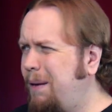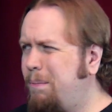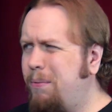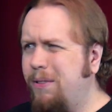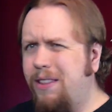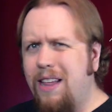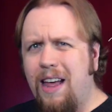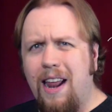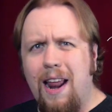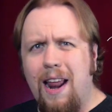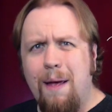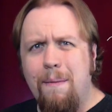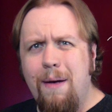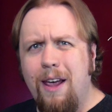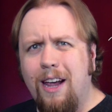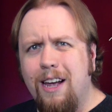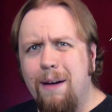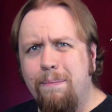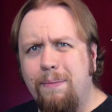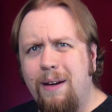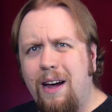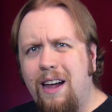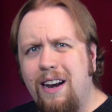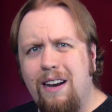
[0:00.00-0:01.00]
he put that eye
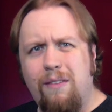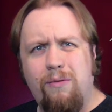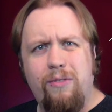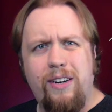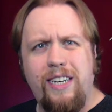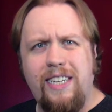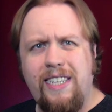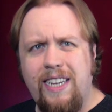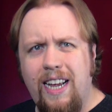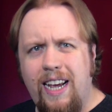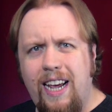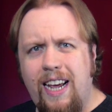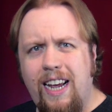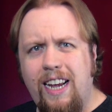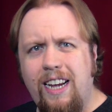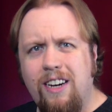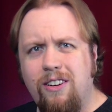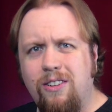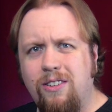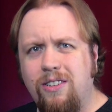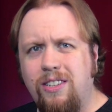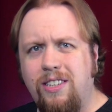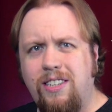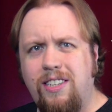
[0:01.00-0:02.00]
makeup on every day,
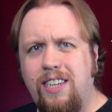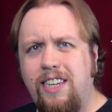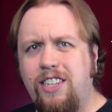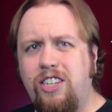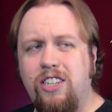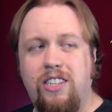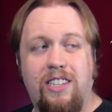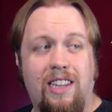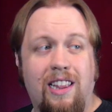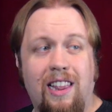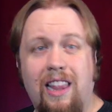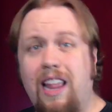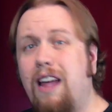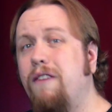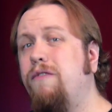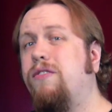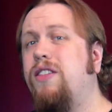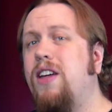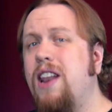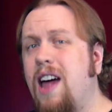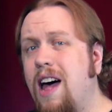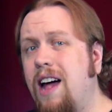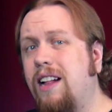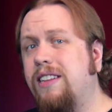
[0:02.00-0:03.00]
or is he just left
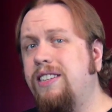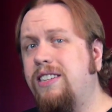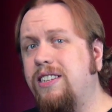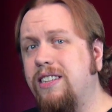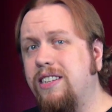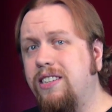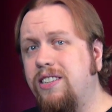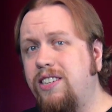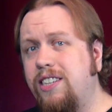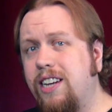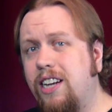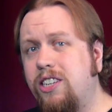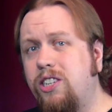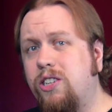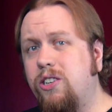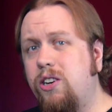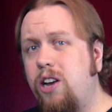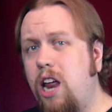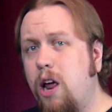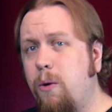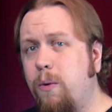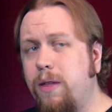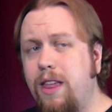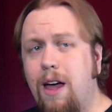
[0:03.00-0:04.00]
it on since
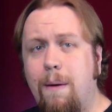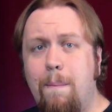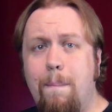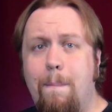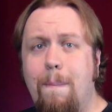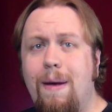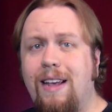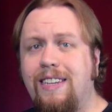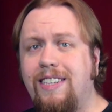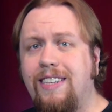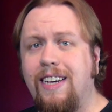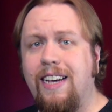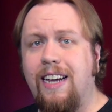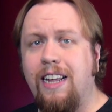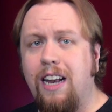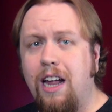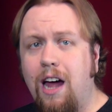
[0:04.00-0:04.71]
yesterday without messing it